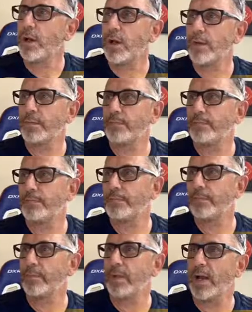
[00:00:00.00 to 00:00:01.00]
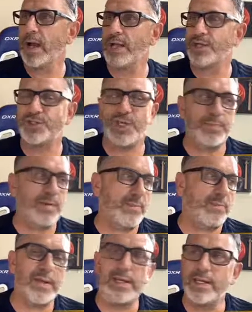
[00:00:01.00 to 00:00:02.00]
On
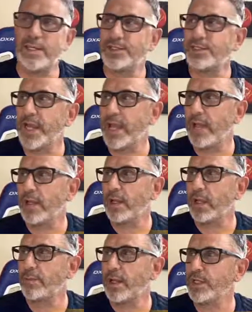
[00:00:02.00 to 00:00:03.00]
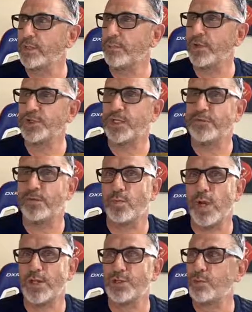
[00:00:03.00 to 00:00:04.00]
GPPs, yeah. I mean, there's a bunch of
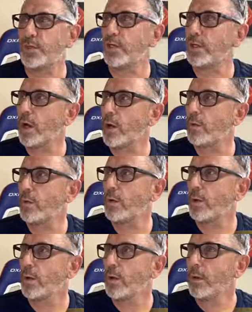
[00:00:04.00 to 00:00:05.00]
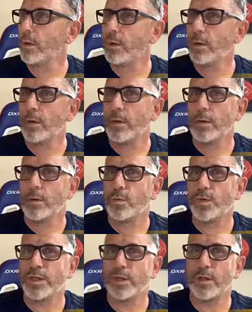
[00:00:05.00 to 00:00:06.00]
different ways you can go.
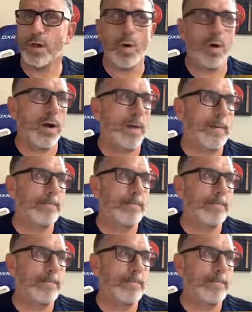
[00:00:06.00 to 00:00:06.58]
We can go